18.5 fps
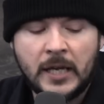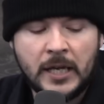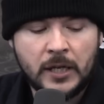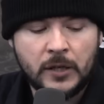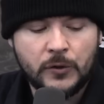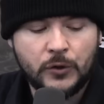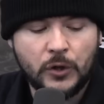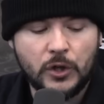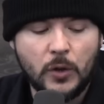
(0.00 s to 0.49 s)

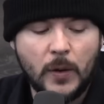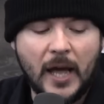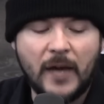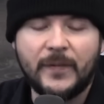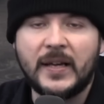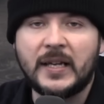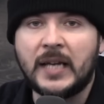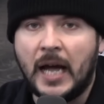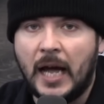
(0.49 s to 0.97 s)
Do you have
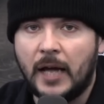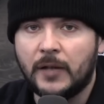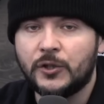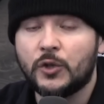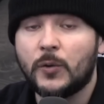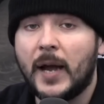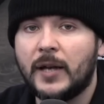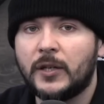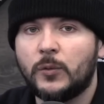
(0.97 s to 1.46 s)
a
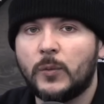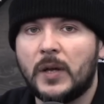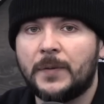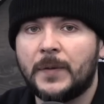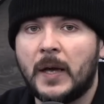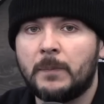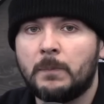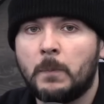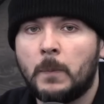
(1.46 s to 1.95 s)
contract with
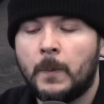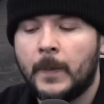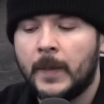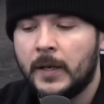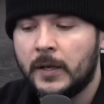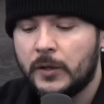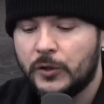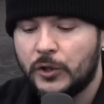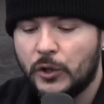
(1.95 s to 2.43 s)
them?
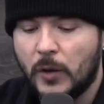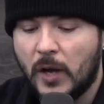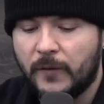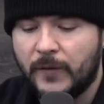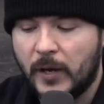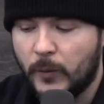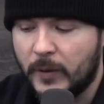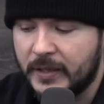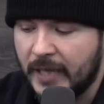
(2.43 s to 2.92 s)
Do you have
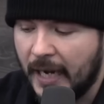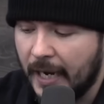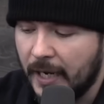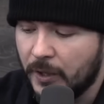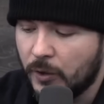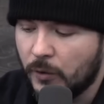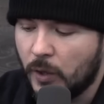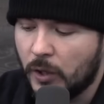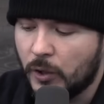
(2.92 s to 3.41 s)
a
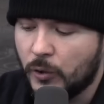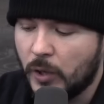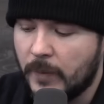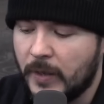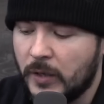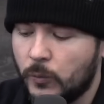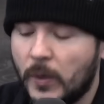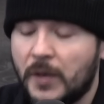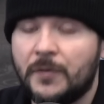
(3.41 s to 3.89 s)
retainer
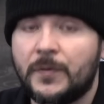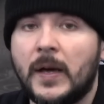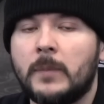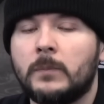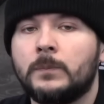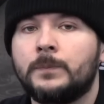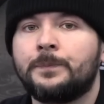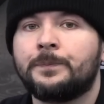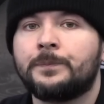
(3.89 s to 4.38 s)
agreement with them?
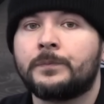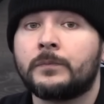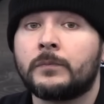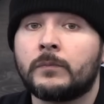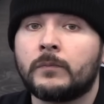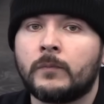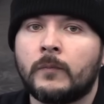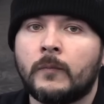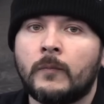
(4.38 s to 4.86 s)

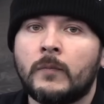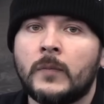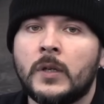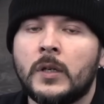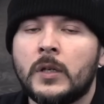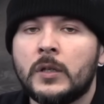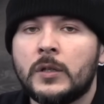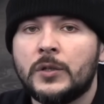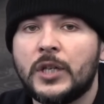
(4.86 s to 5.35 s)

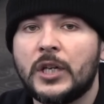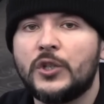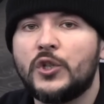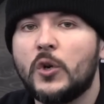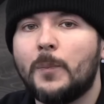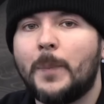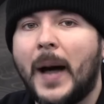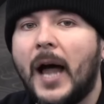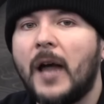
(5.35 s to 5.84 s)
Did you
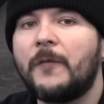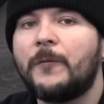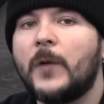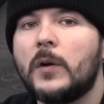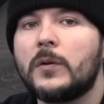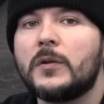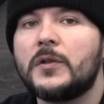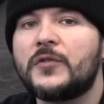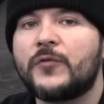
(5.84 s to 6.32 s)
buy
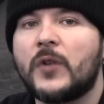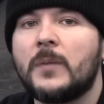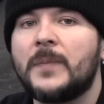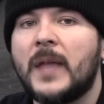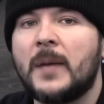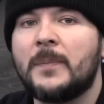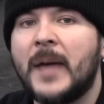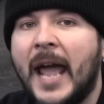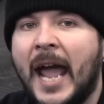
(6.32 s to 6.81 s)
photos from
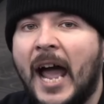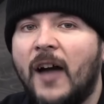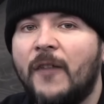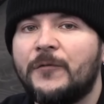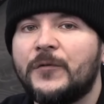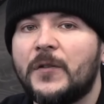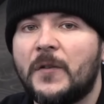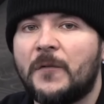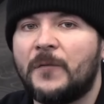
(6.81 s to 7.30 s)
them
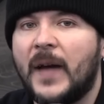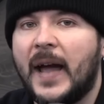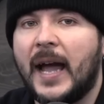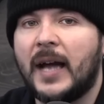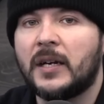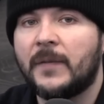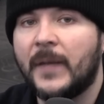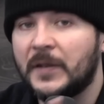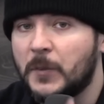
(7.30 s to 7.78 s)
after the
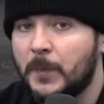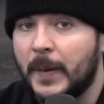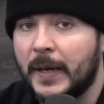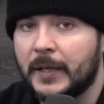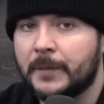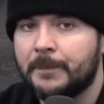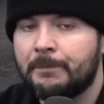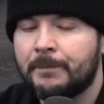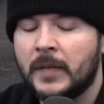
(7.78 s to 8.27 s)
fact? That's
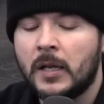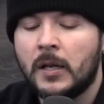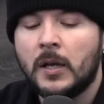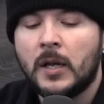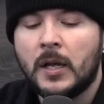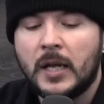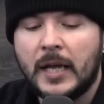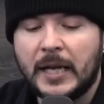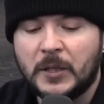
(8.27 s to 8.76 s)
big.
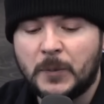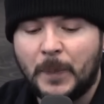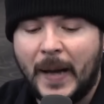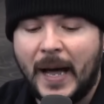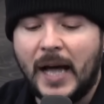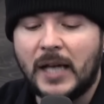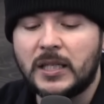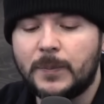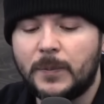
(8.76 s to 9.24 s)
It's
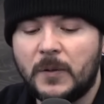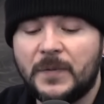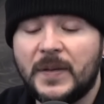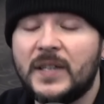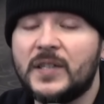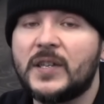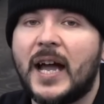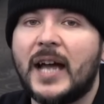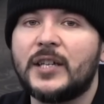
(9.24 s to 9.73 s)
possible
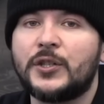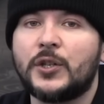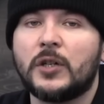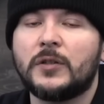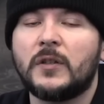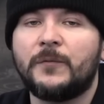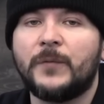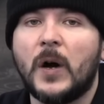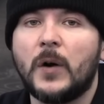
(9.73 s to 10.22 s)
these guys took
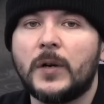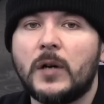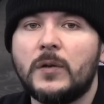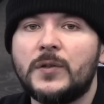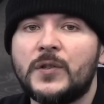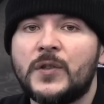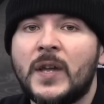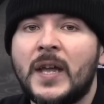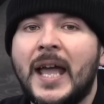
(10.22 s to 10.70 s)
the
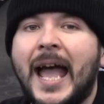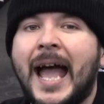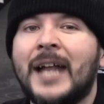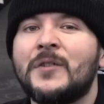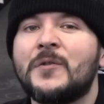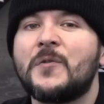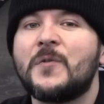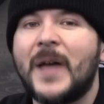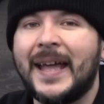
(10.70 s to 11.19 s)
photos
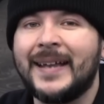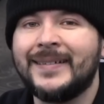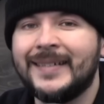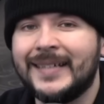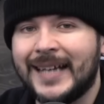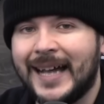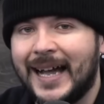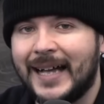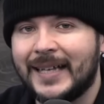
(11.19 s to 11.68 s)
and then
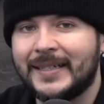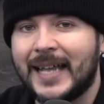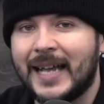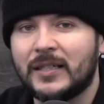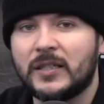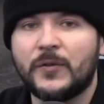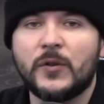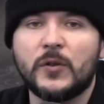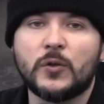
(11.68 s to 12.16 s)

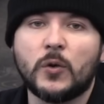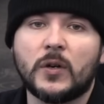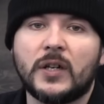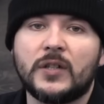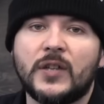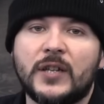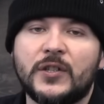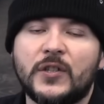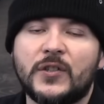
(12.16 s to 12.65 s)
contacted the news
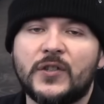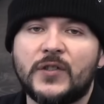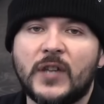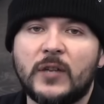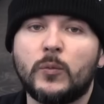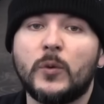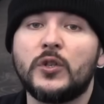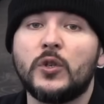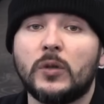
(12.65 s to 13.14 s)
organizations and
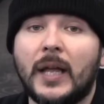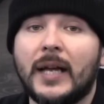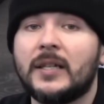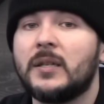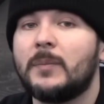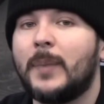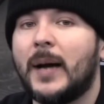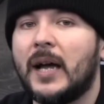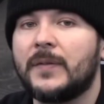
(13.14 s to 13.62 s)
said, Would you like
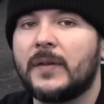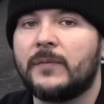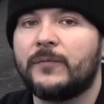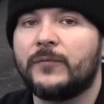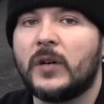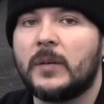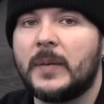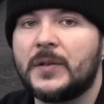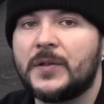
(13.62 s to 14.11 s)
to buy them
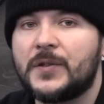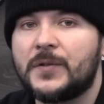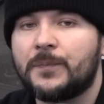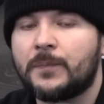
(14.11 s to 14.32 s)
from us?